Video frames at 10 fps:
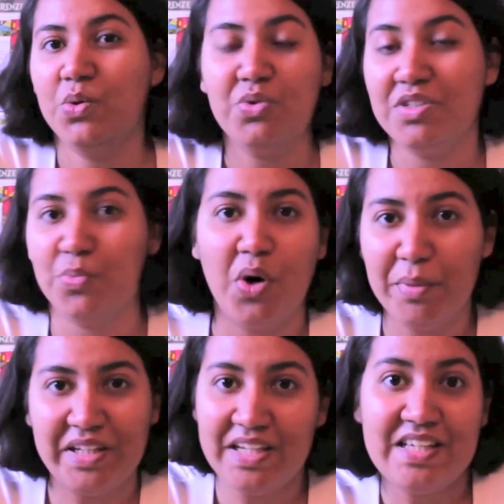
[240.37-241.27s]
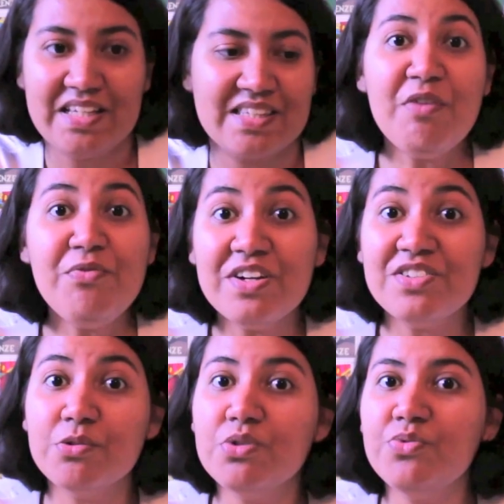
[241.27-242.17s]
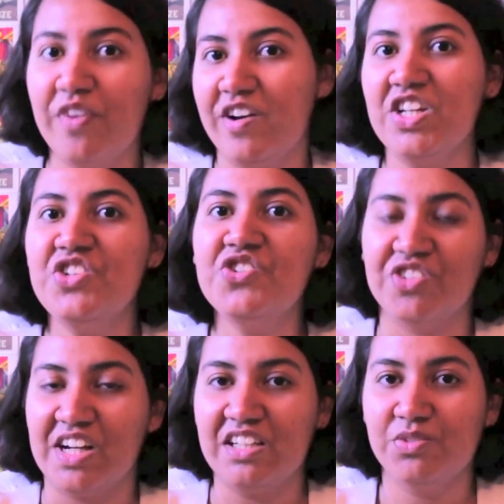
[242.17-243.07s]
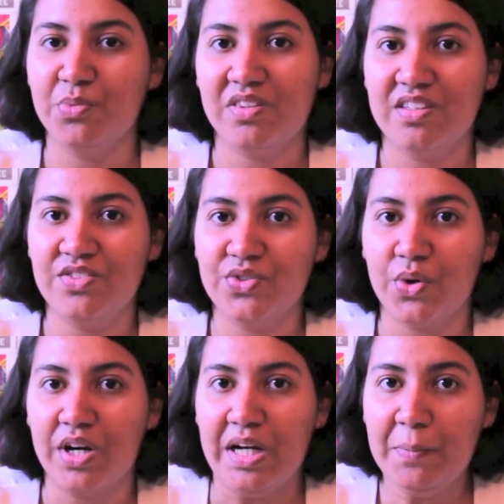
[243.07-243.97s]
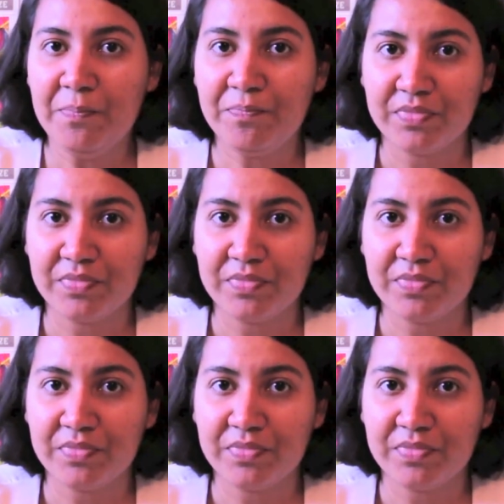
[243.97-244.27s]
who this woman is at first i was very intrigued with this story